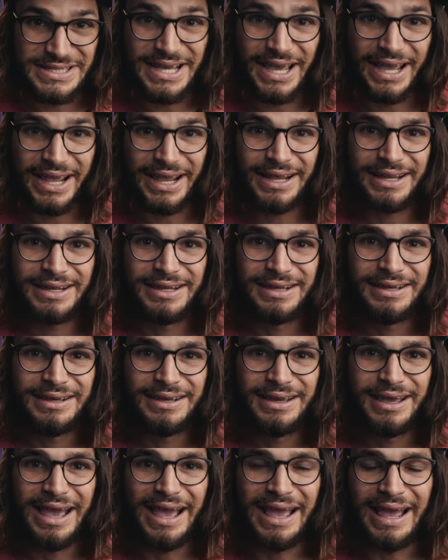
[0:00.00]
day.
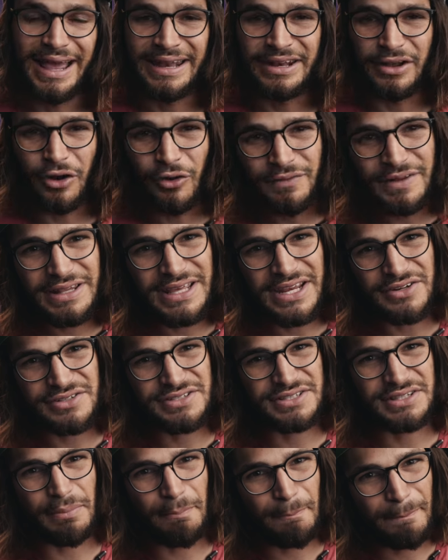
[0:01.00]
And over the
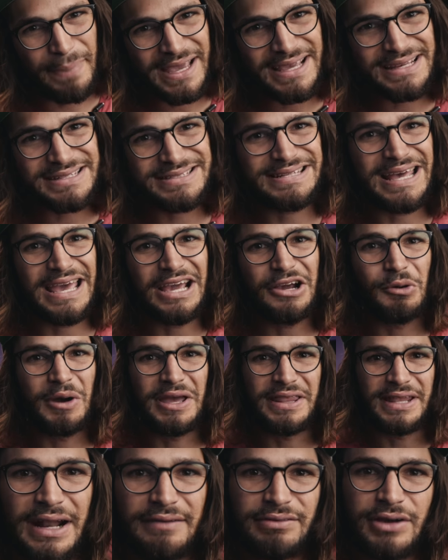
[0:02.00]
years, the biggest
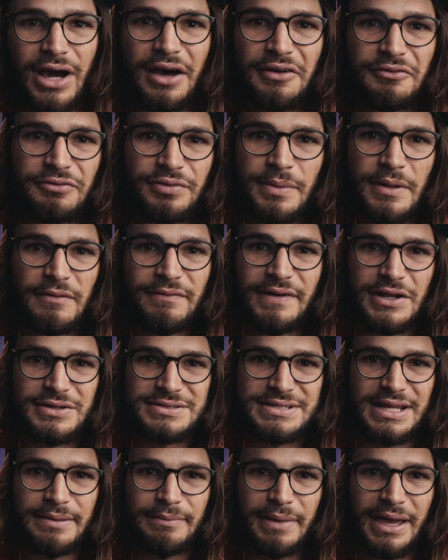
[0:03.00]
takeaway that I've gotten from the
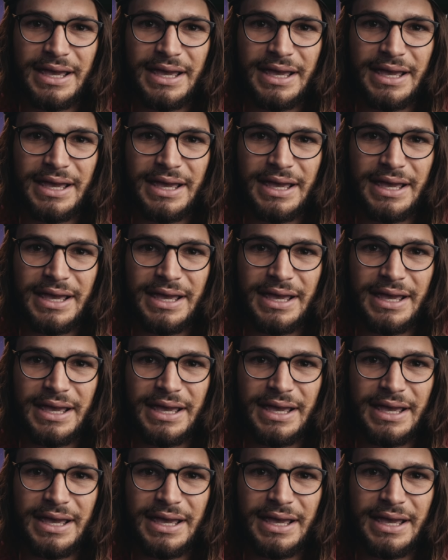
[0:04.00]
videos that he